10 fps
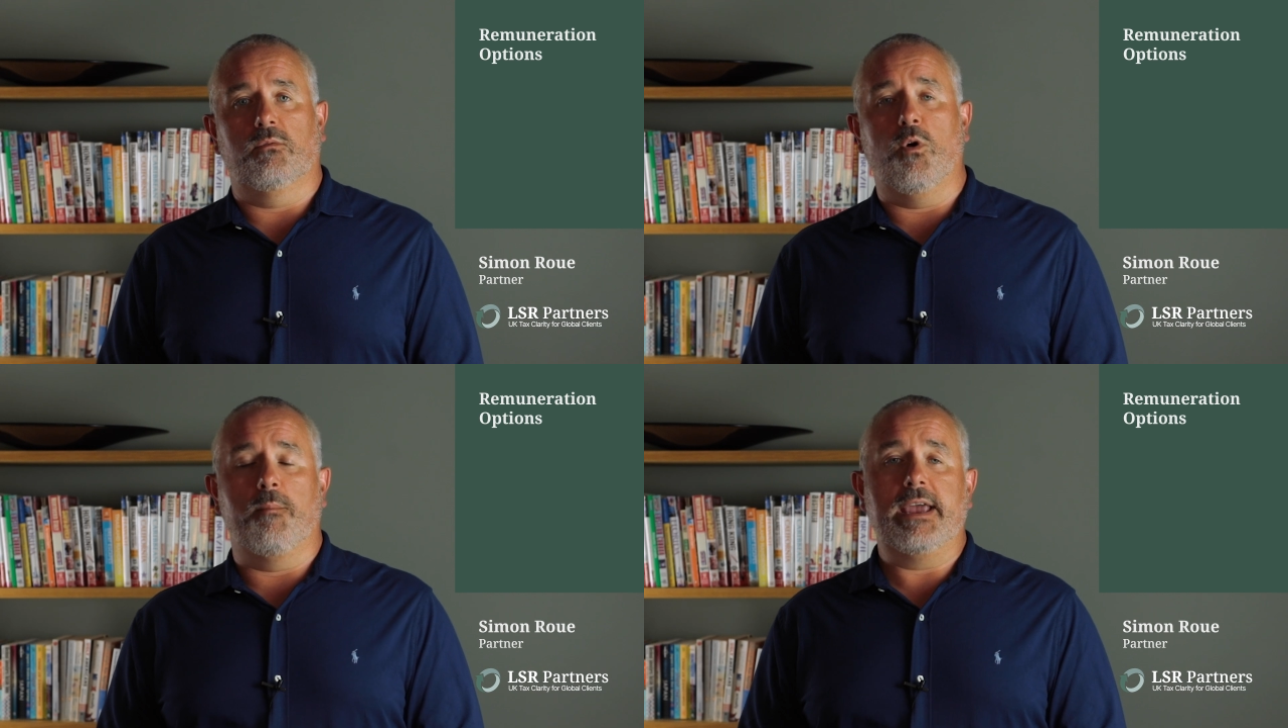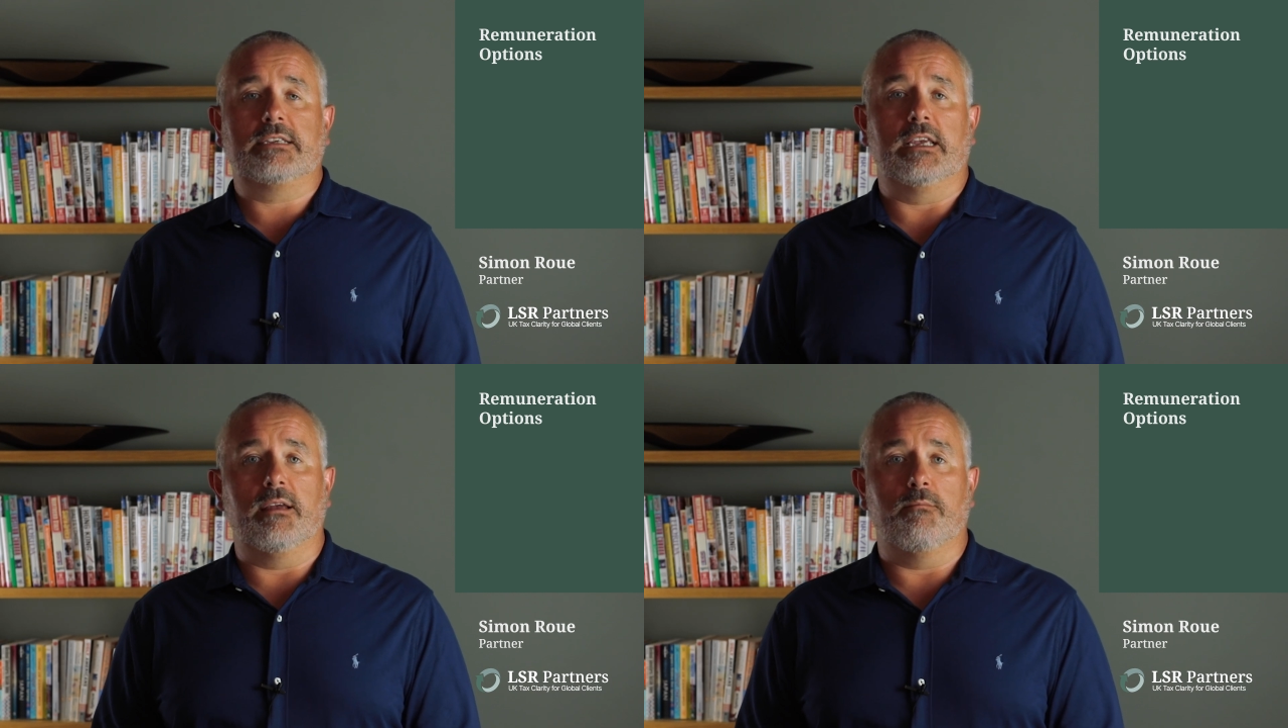what
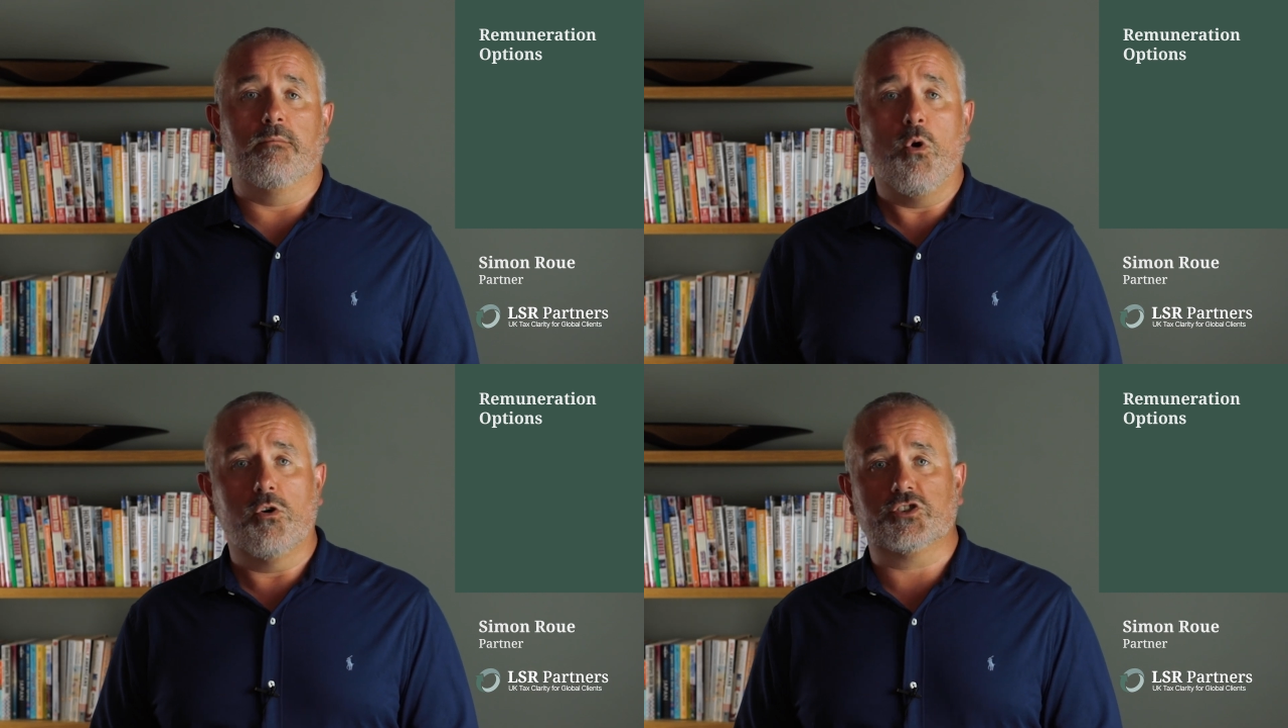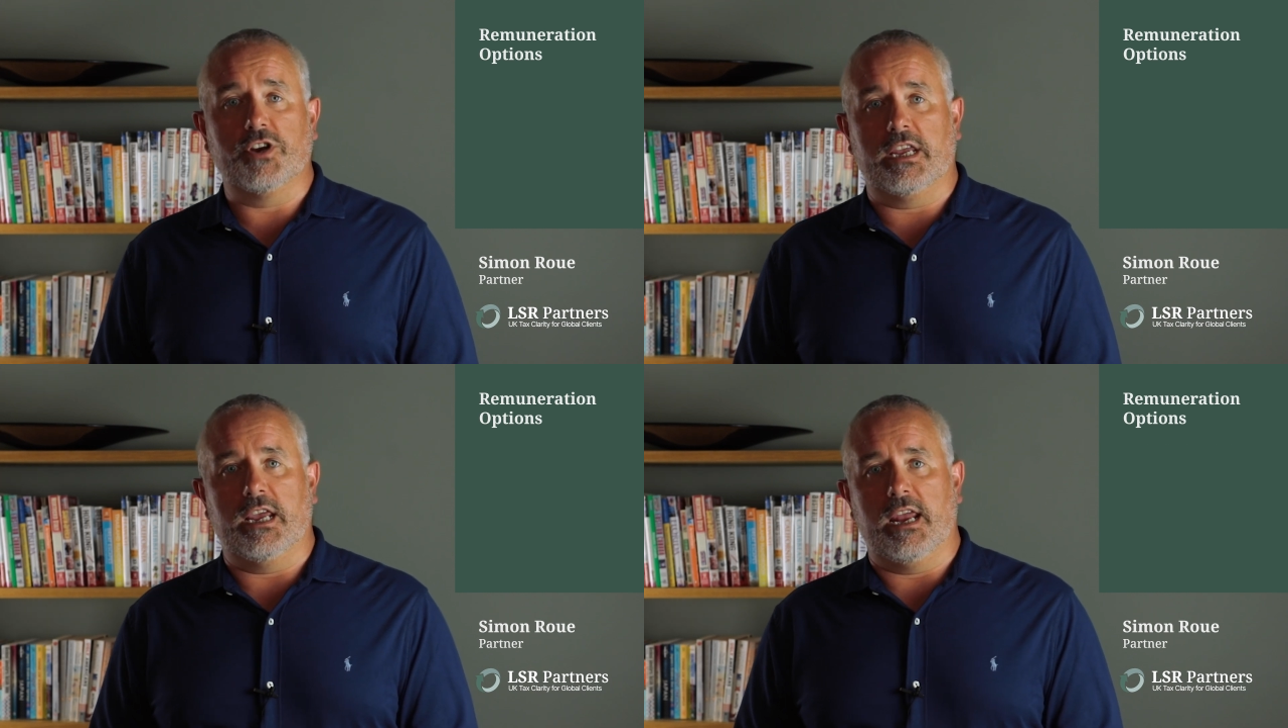makes it more
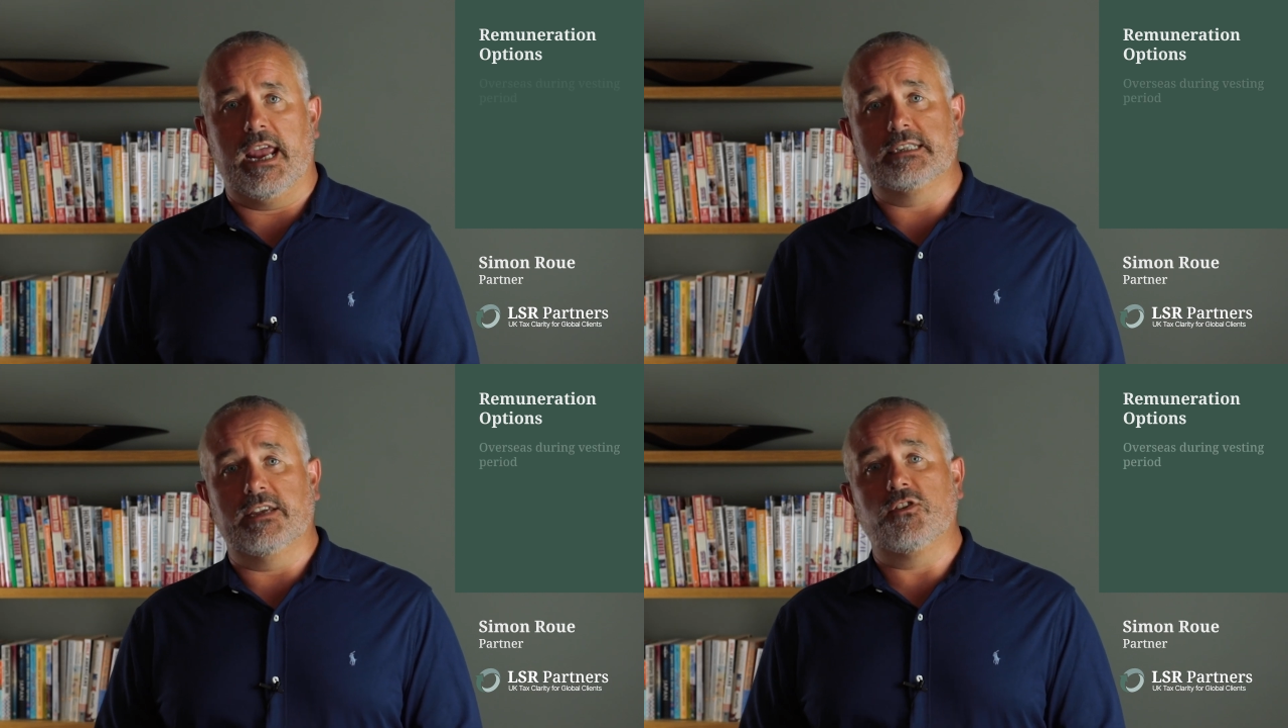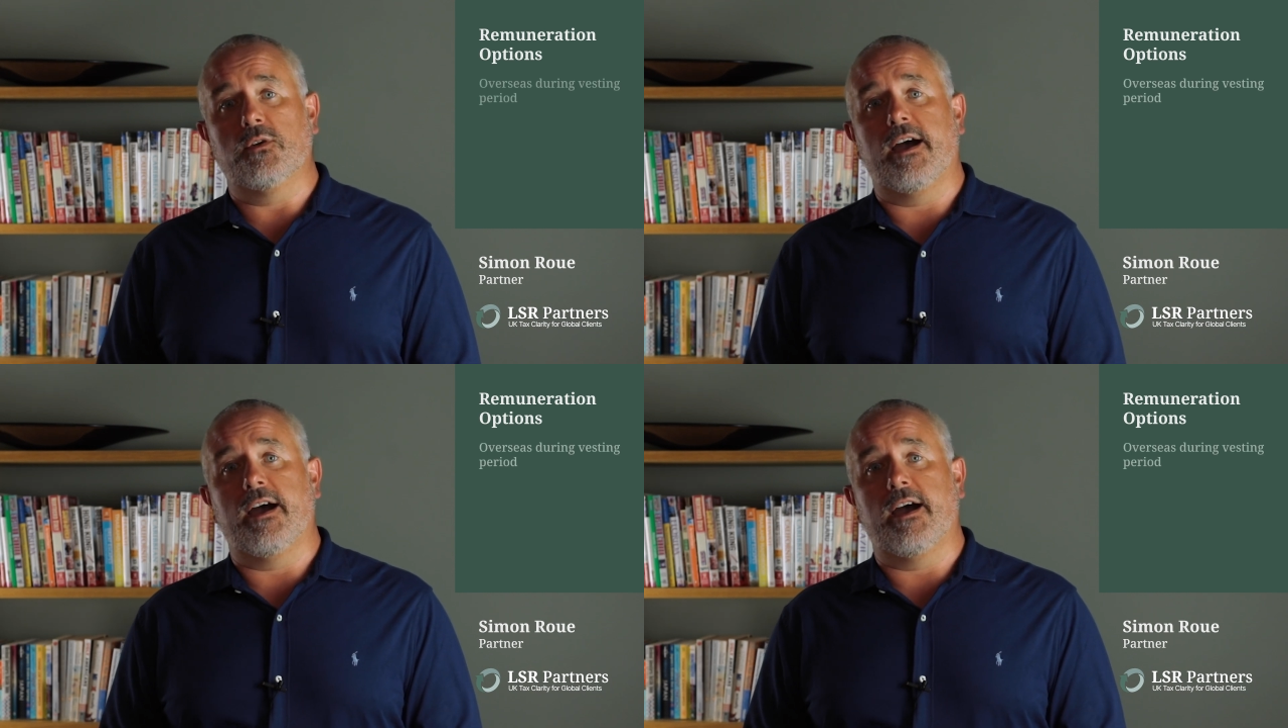tricky is if you